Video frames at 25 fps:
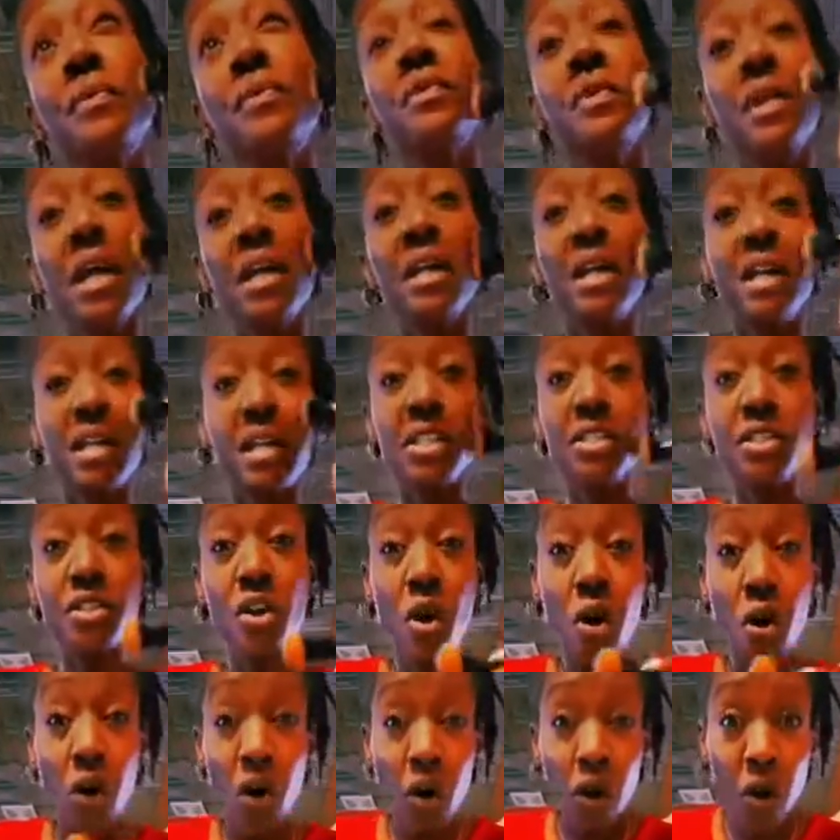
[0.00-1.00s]
that it is
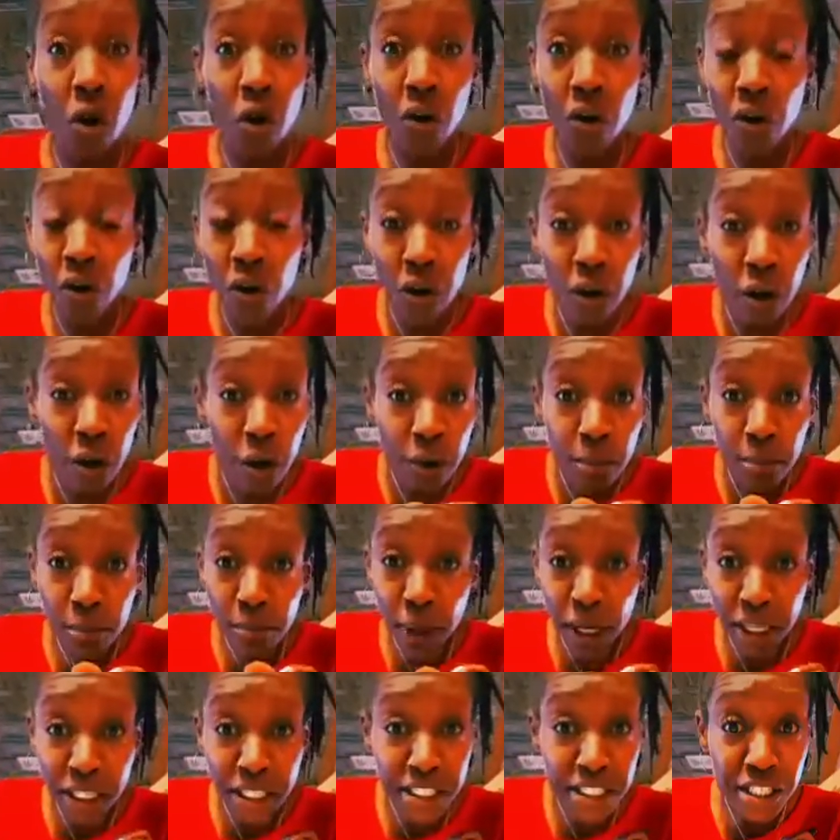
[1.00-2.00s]
all
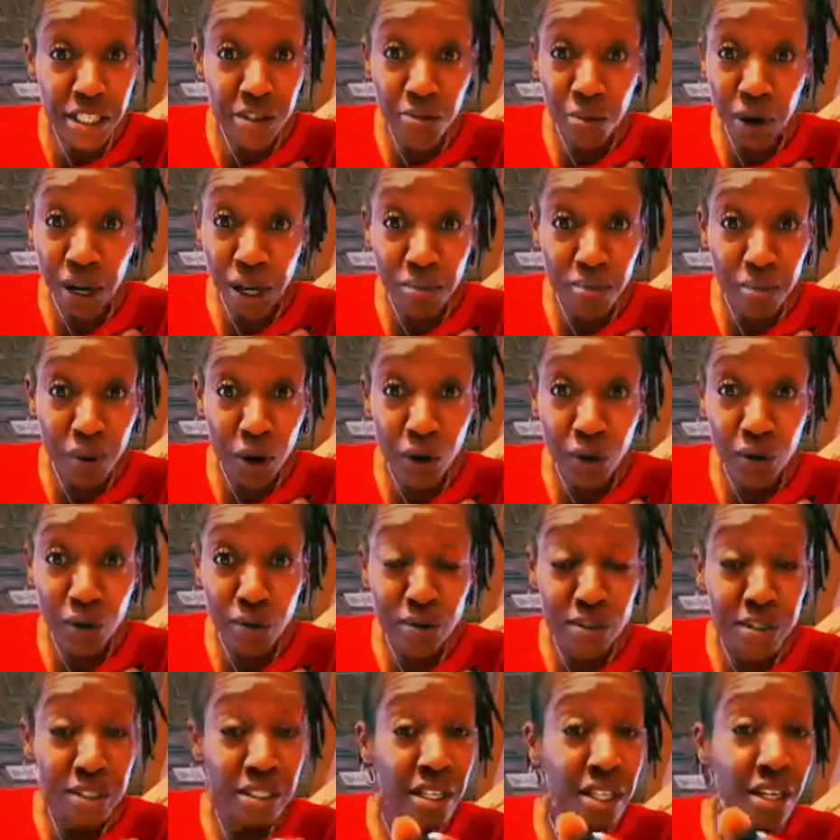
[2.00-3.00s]
bunnies and
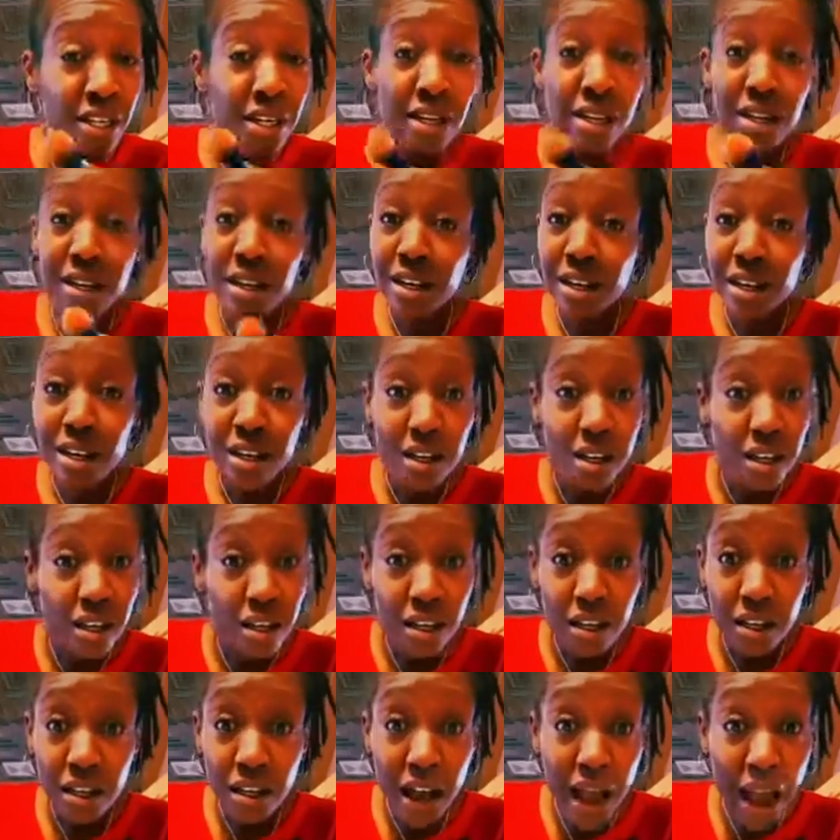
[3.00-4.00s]
rainbows,
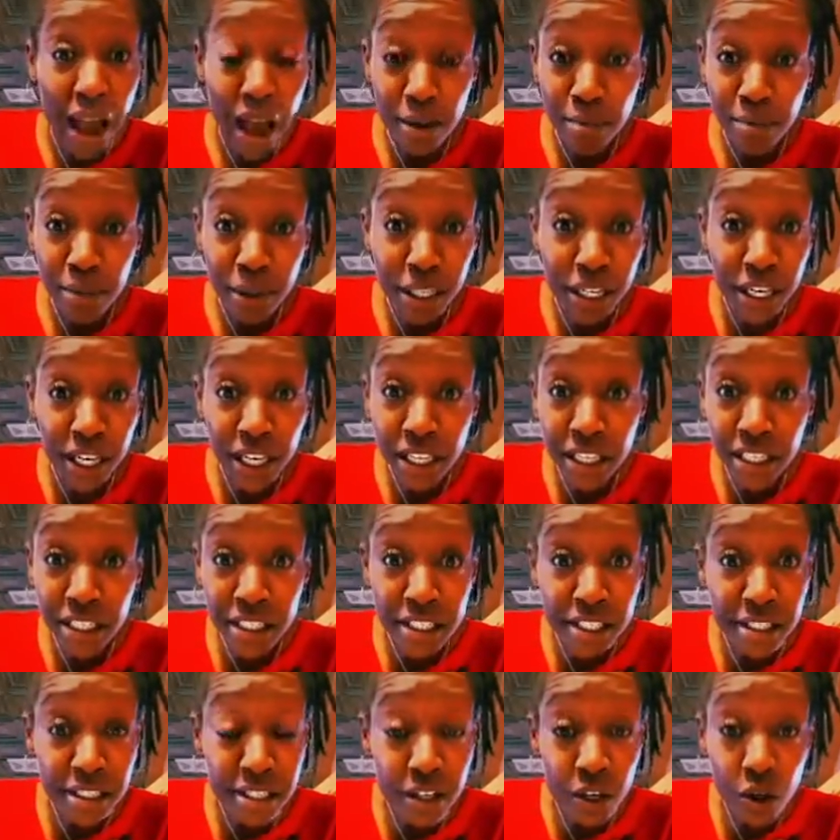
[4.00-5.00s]

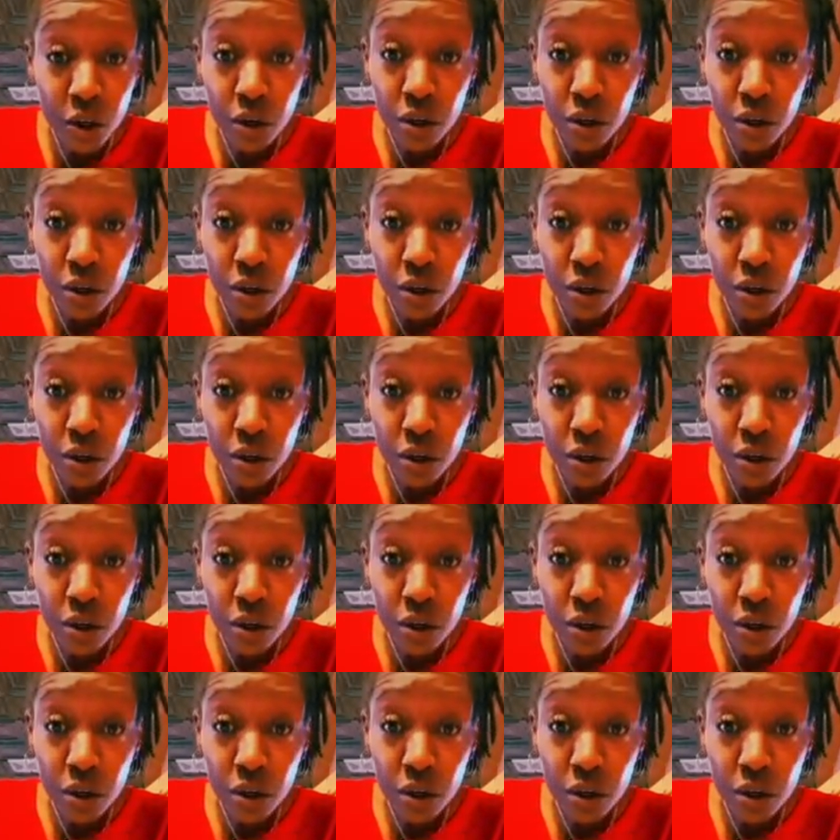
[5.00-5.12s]
happiness,